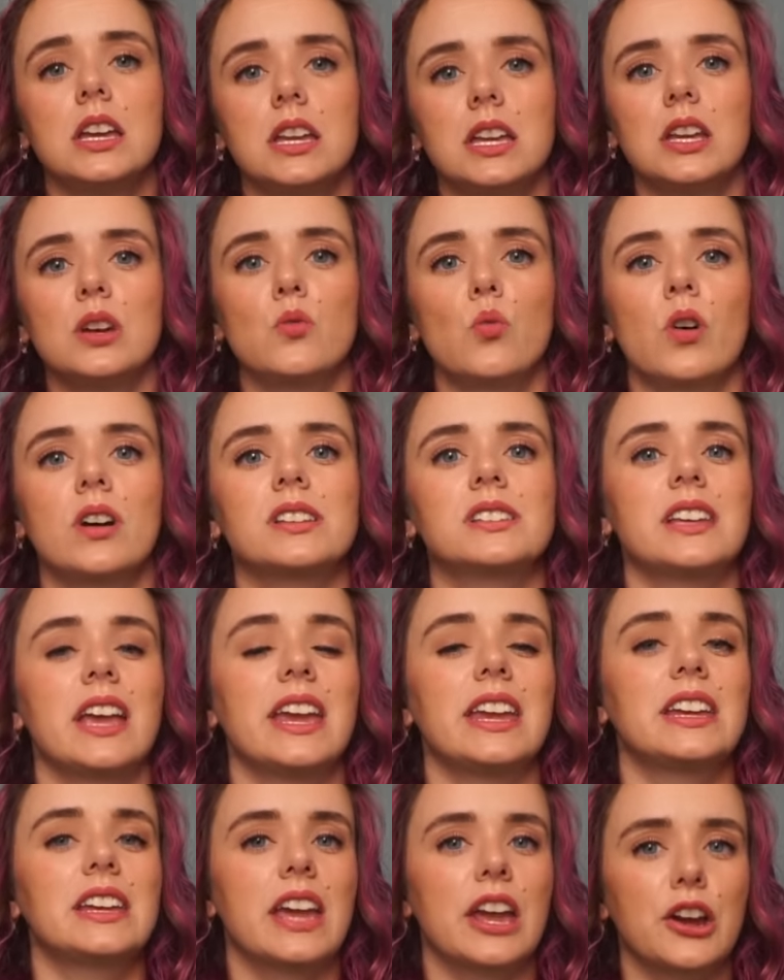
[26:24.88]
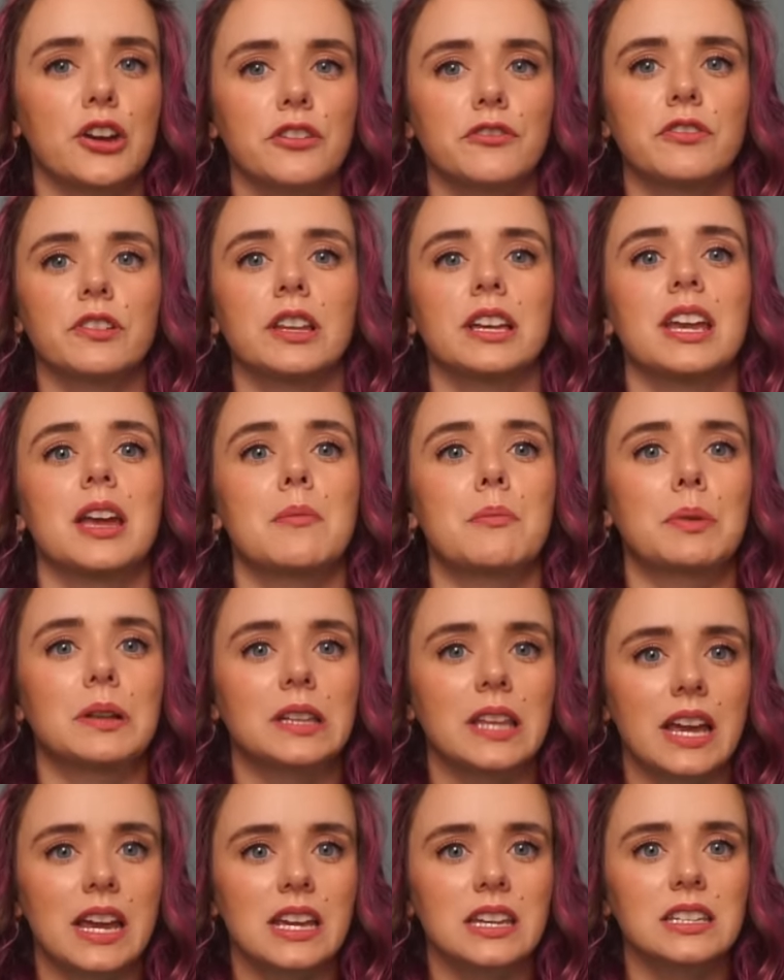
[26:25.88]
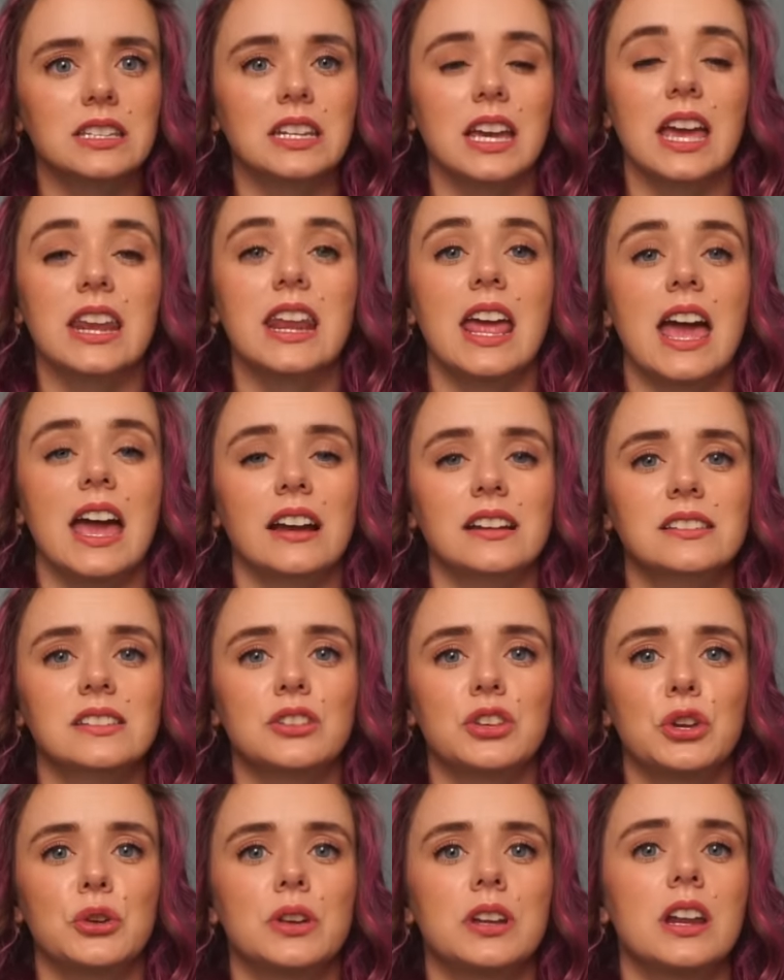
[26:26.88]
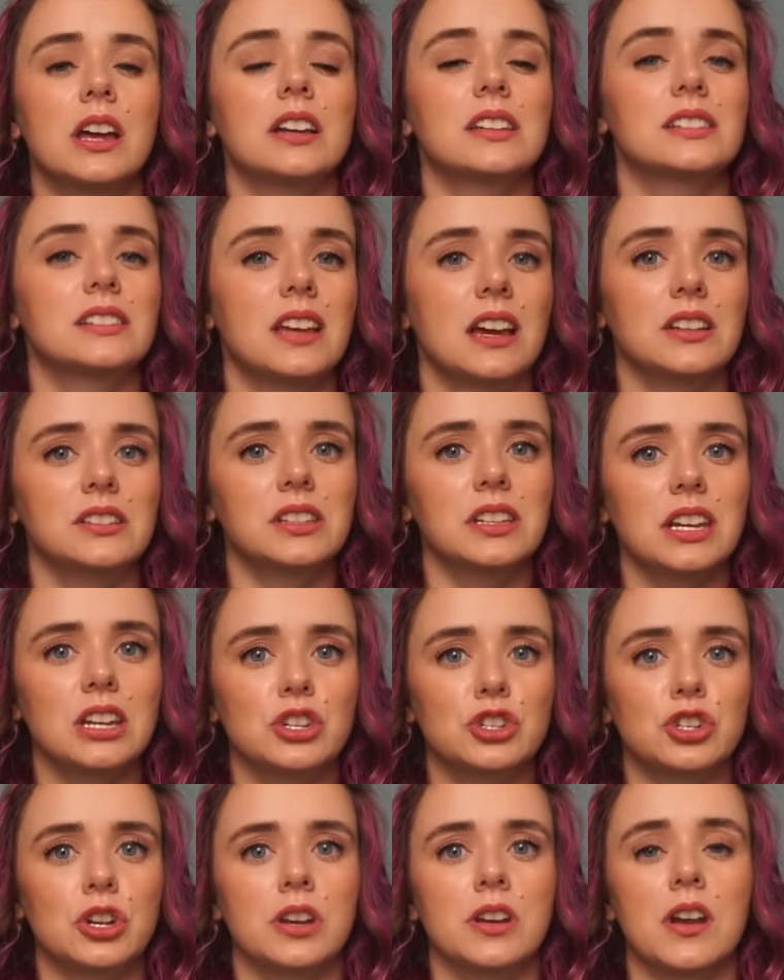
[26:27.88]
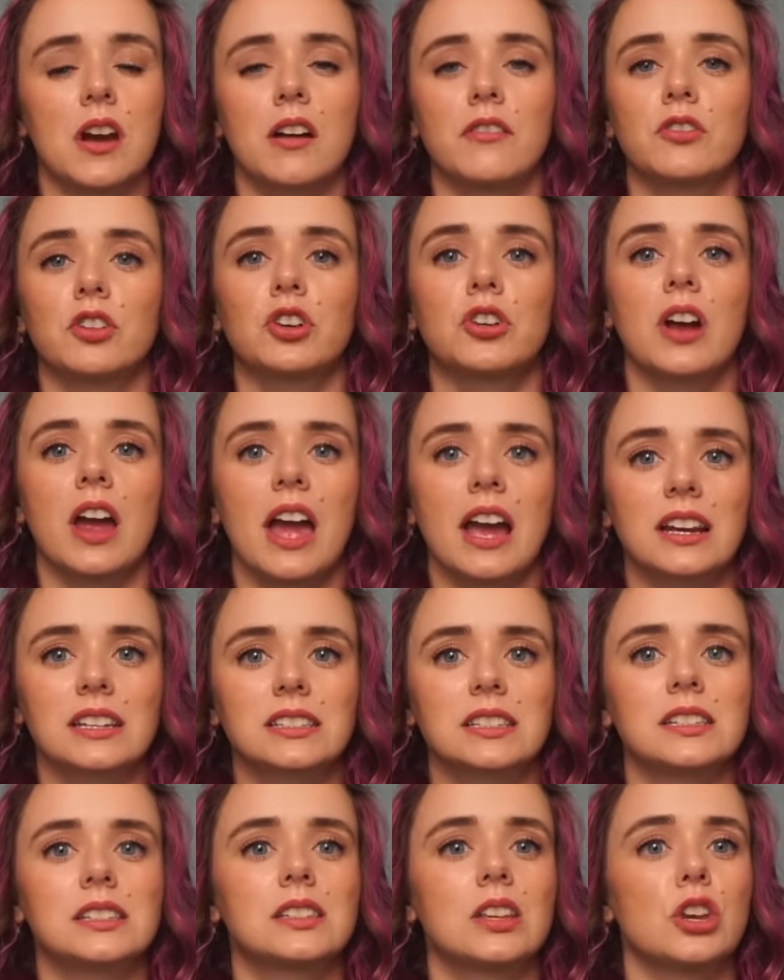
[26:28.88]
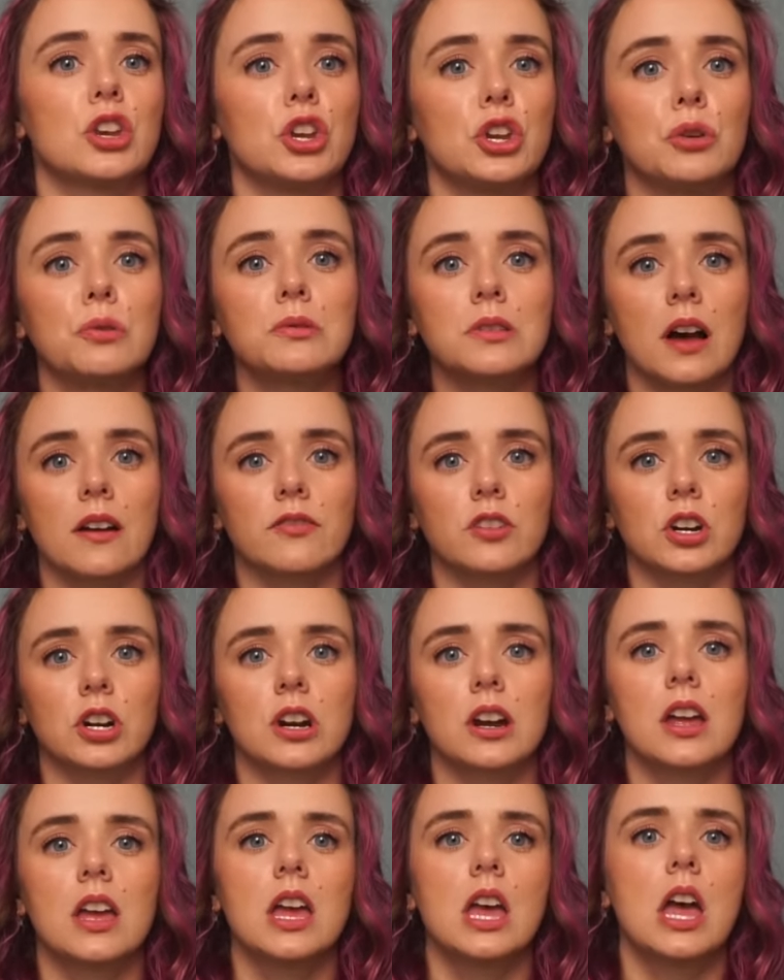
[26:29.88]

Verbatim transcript: It was a carefully planned and executed assassination of her ex's new lover,